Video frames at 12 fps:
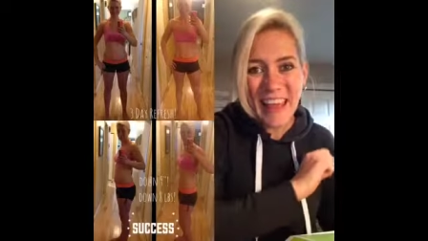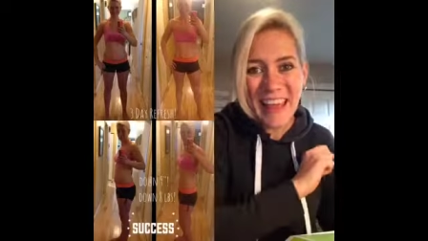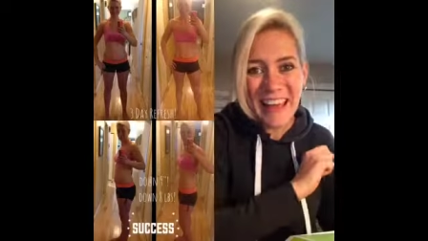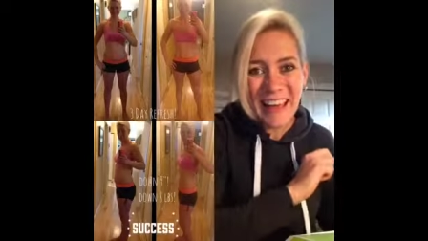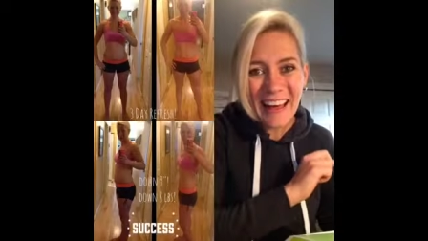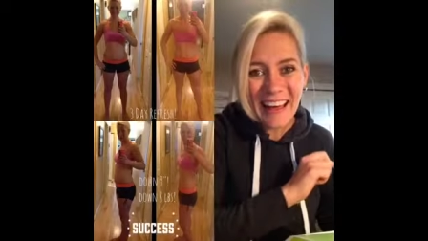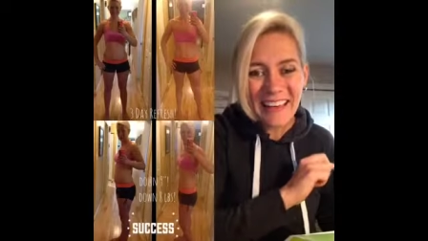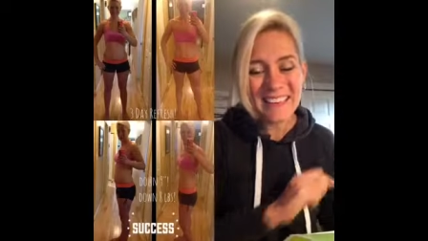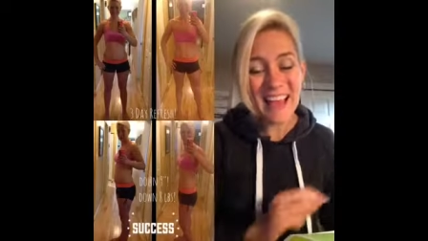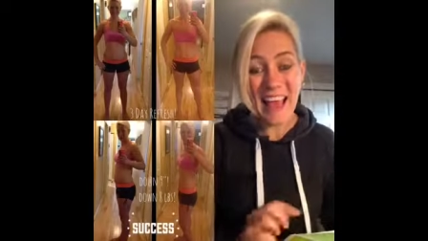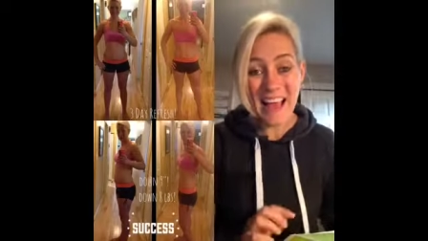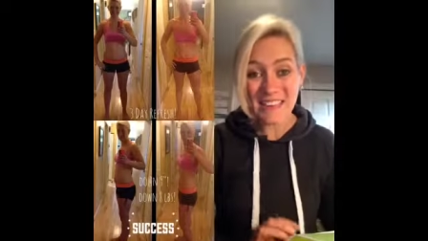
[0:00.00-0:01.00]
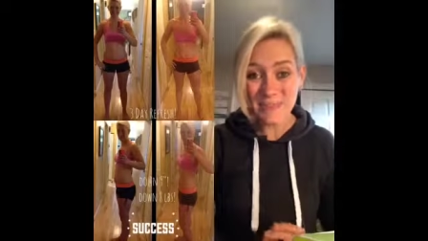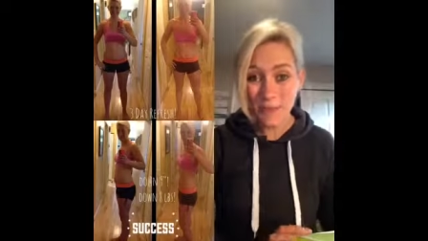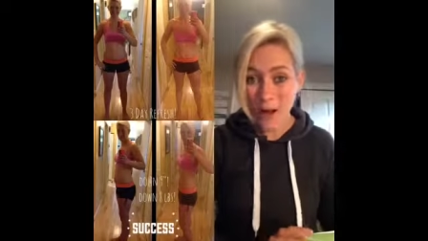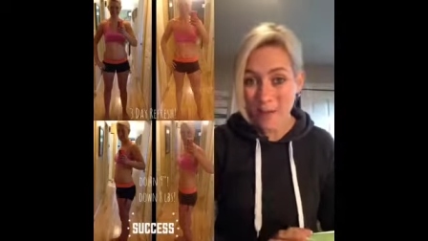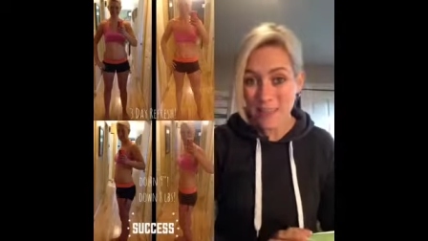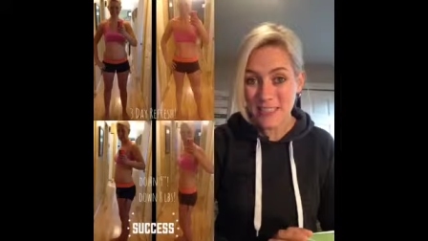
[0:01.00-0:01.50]
hey guys, as
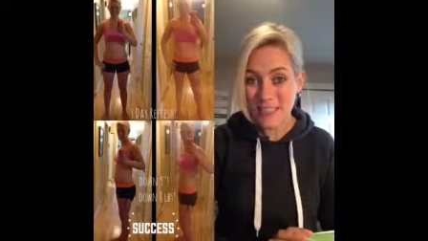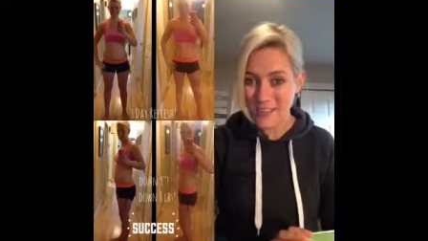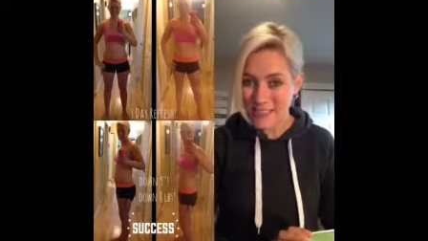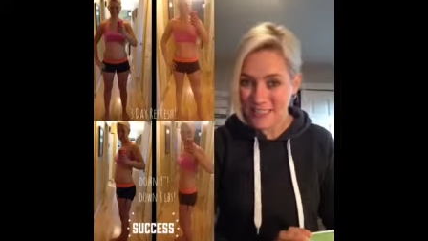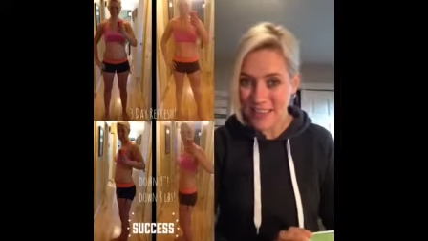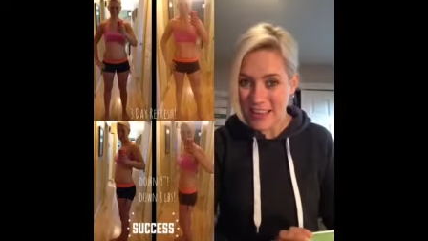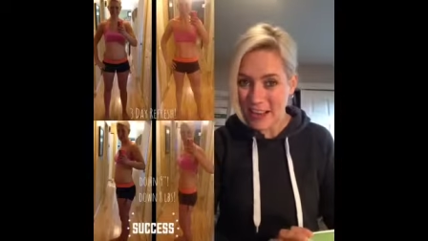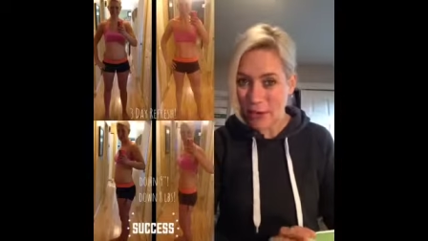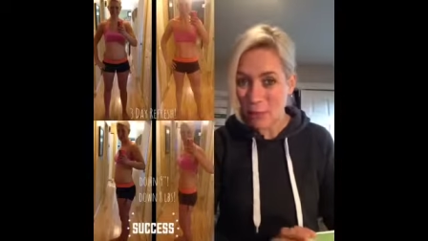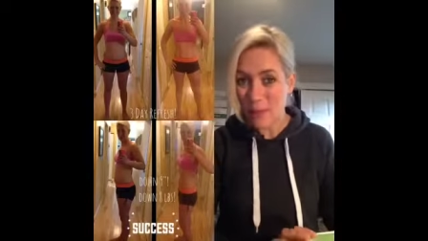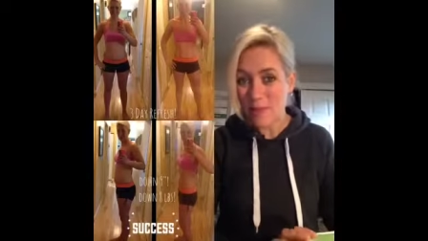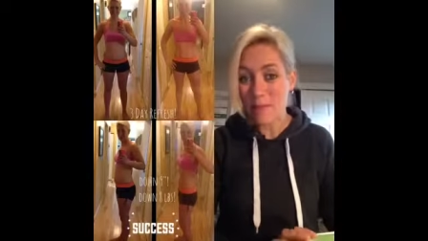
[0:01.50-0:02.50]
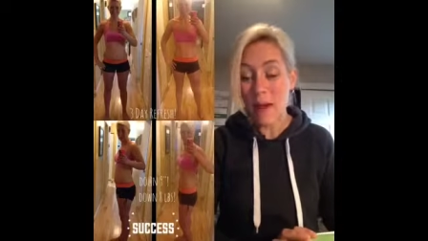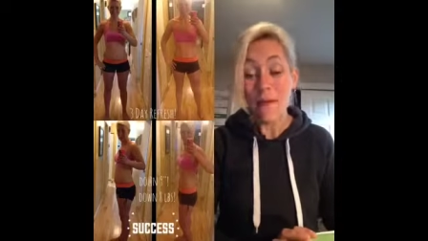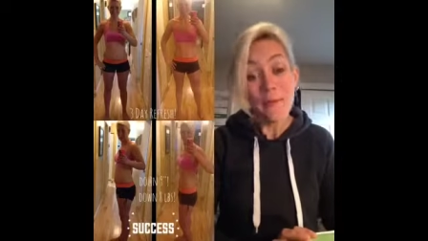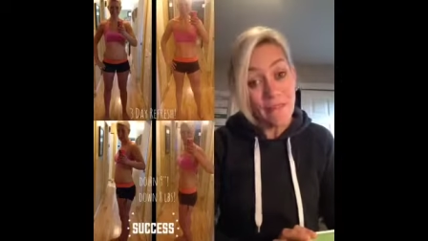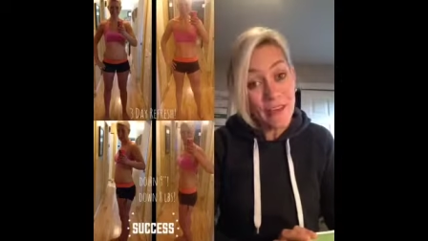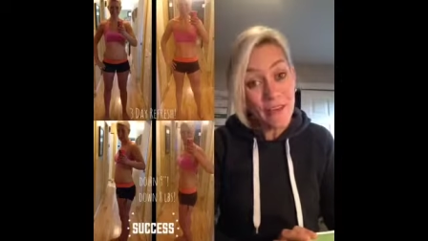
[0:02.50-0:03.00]
promised, Coach C here with my
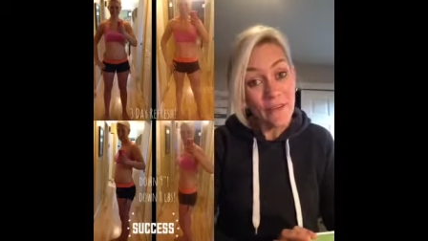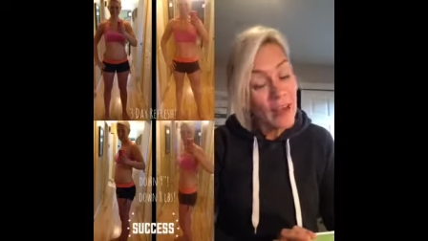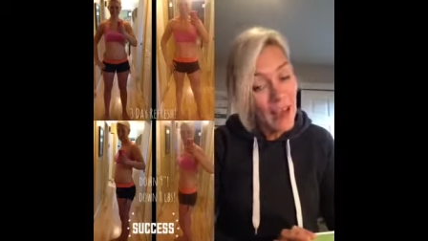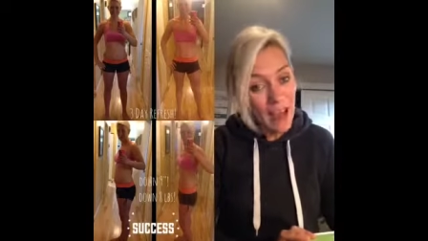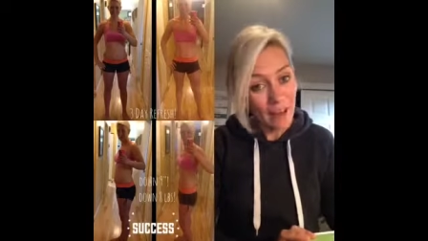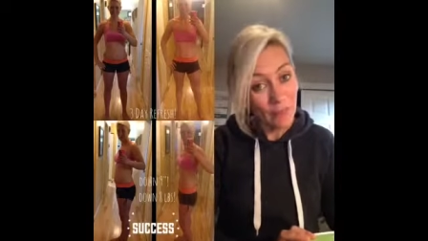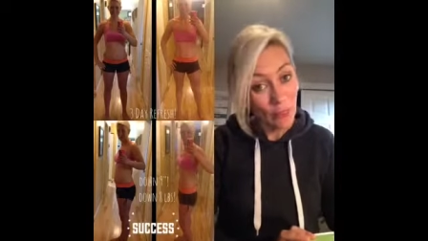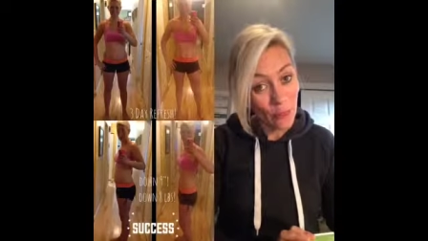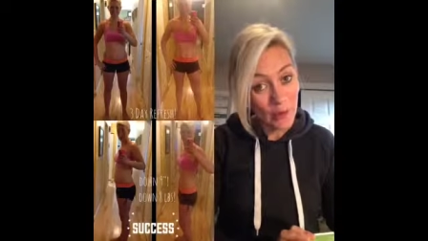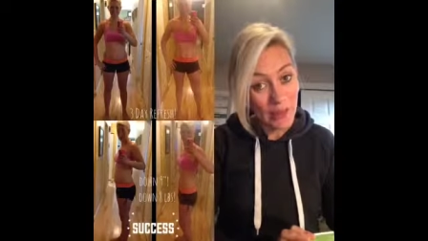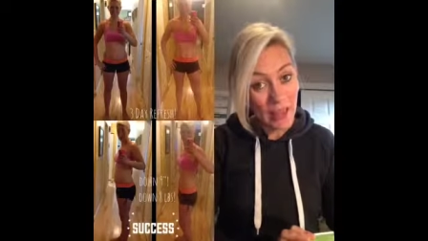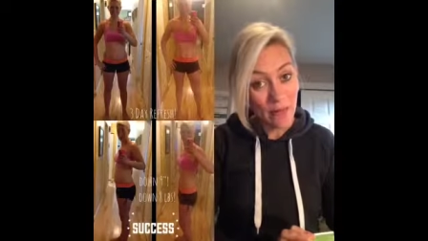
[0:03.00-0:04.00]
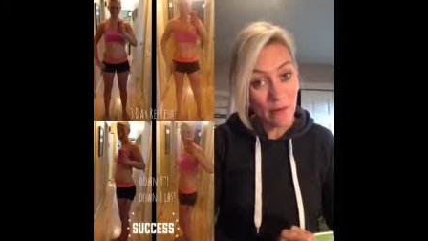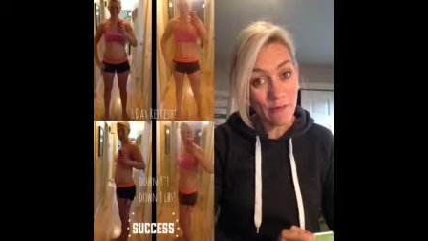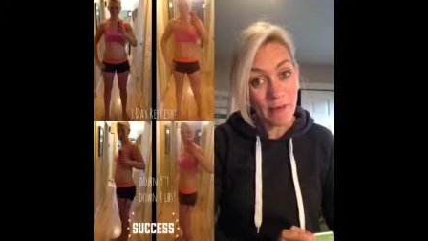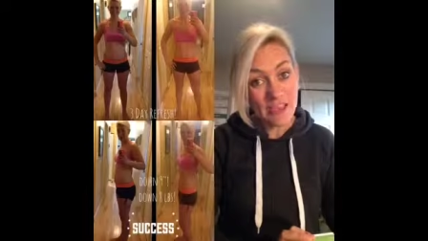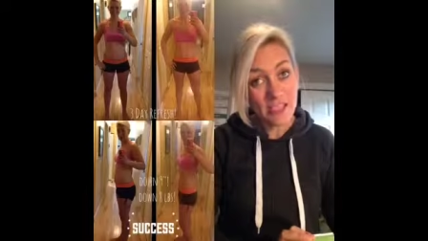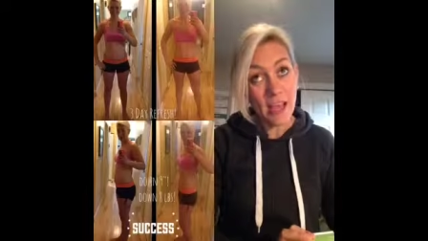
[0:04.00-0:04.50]
review of the three day
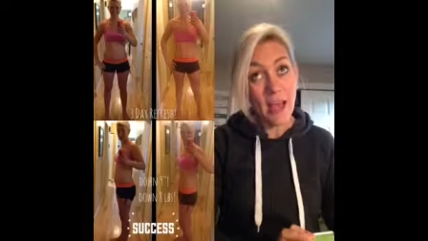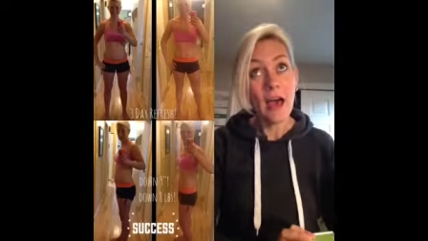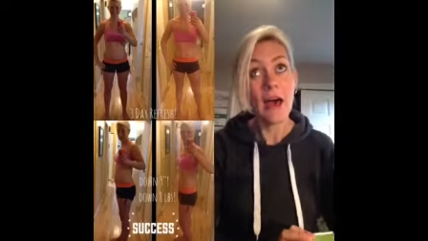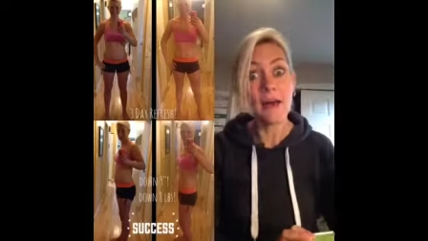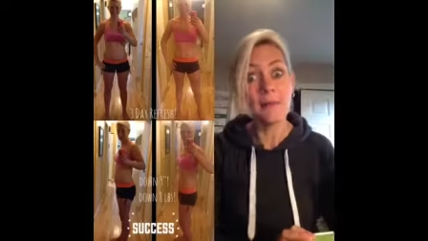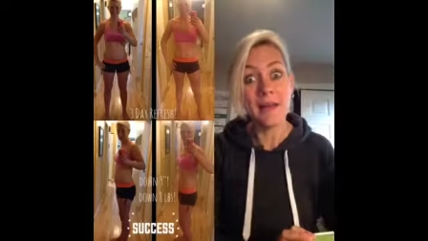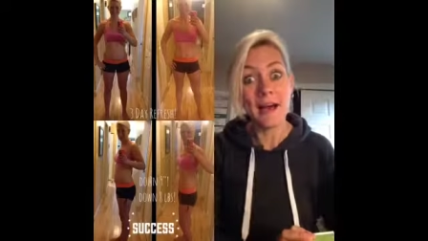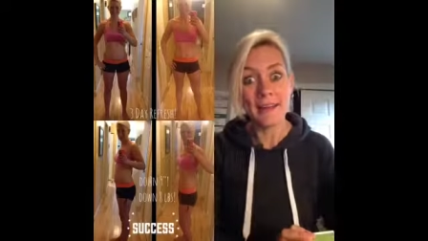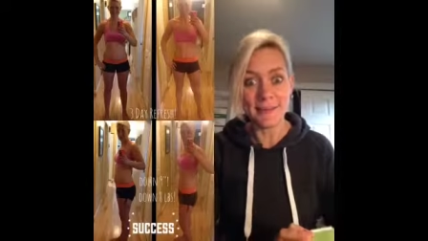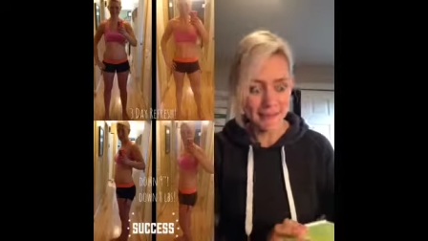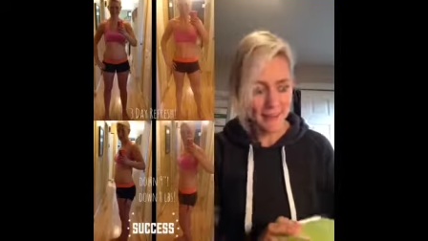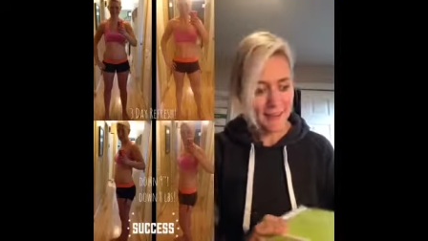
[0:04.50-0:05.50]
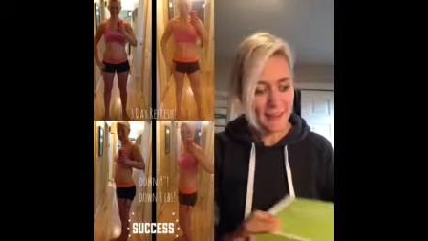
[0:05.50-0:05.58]
refresh. I'm done.